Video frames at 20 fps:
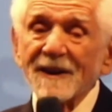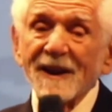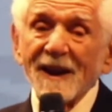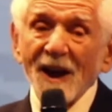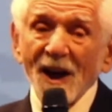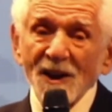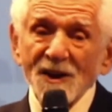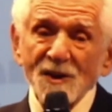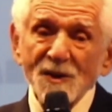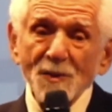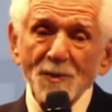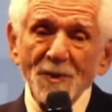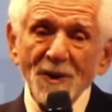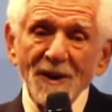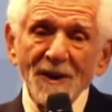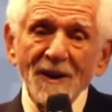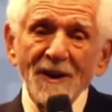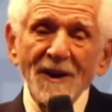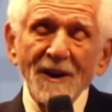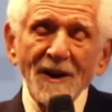
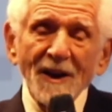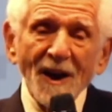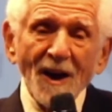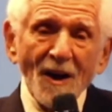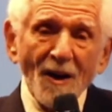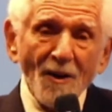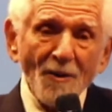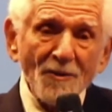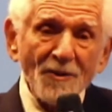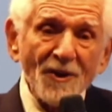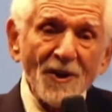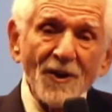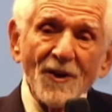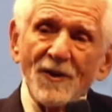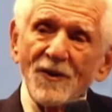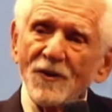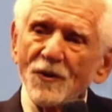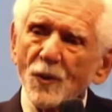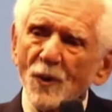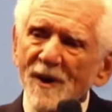cusp of
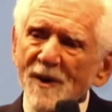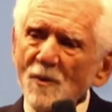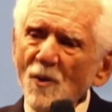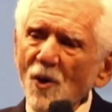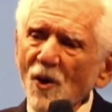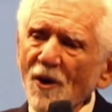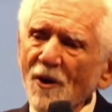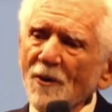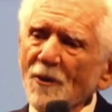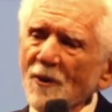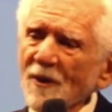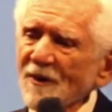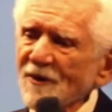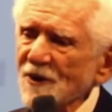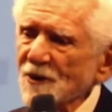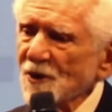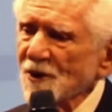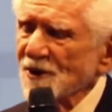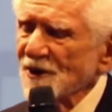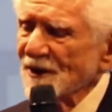three more
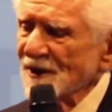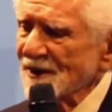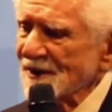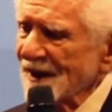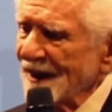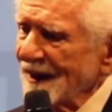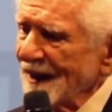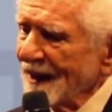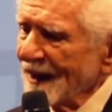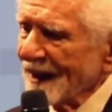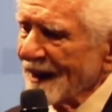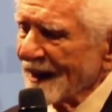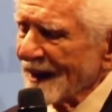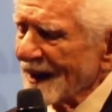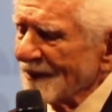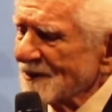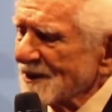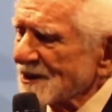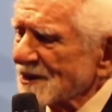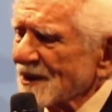revolutions, and
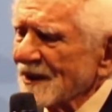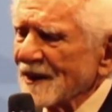I'm just